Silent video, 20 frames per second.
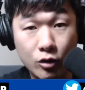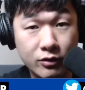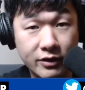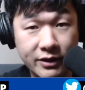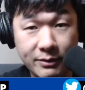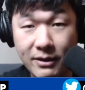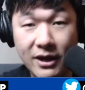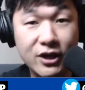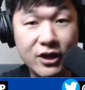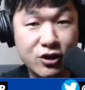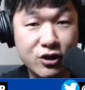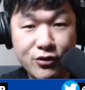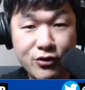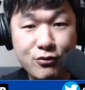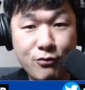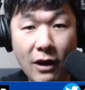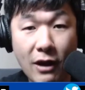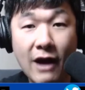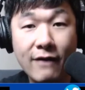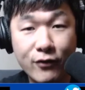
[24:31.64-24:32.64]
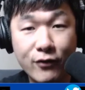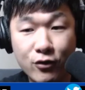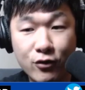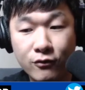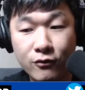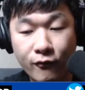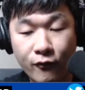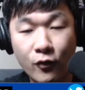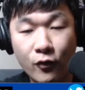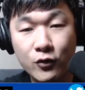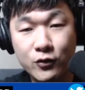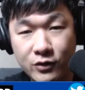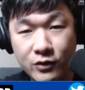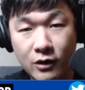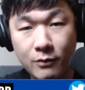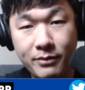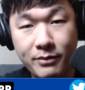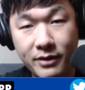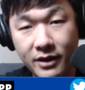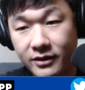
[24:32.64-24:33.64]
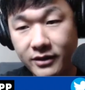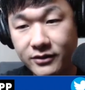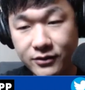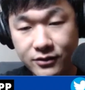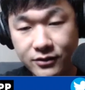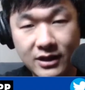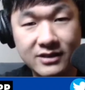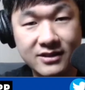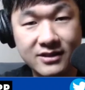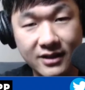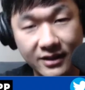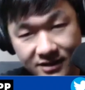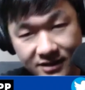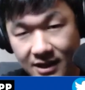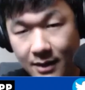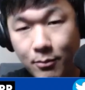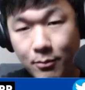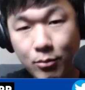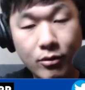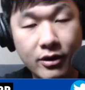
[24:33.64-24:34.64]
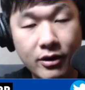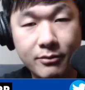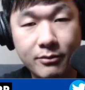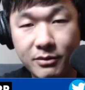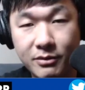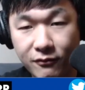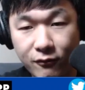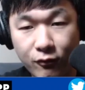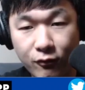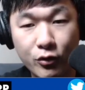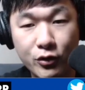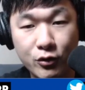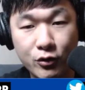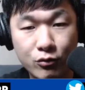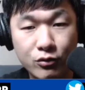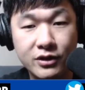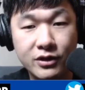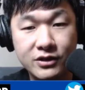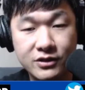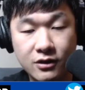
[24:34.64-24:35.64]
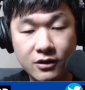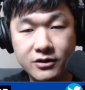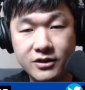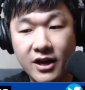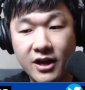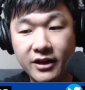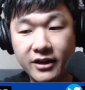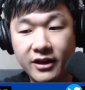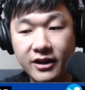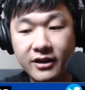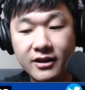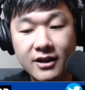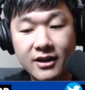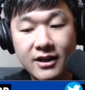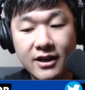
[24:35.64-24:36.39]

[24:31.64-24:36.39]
make sure you have your own first round pick. So that's like step 1 before you really start tanking.